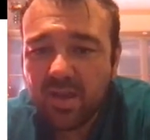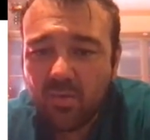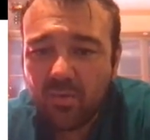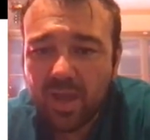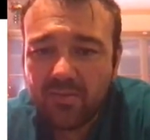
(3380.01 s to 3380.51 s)

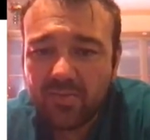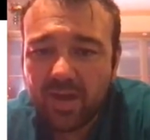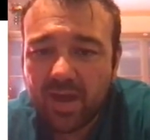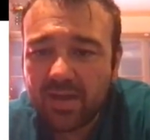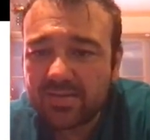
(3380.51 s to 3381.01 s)
We have
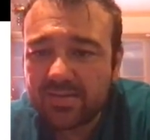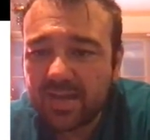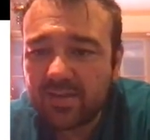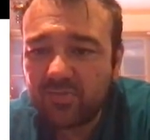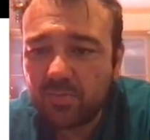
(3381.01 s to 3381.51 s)

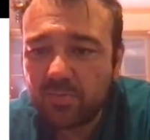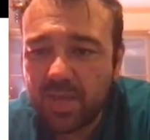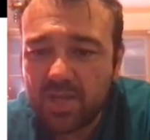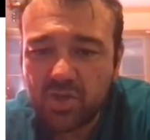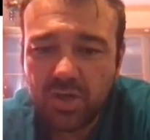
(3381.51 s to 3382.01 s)
star
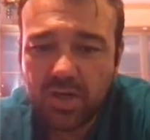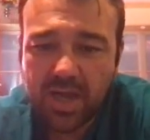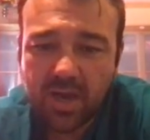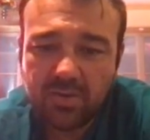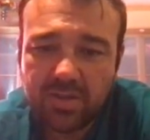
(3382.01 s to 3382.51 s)
formation
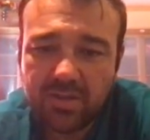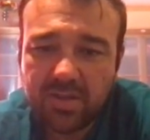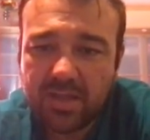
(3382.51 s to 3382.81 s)
around it,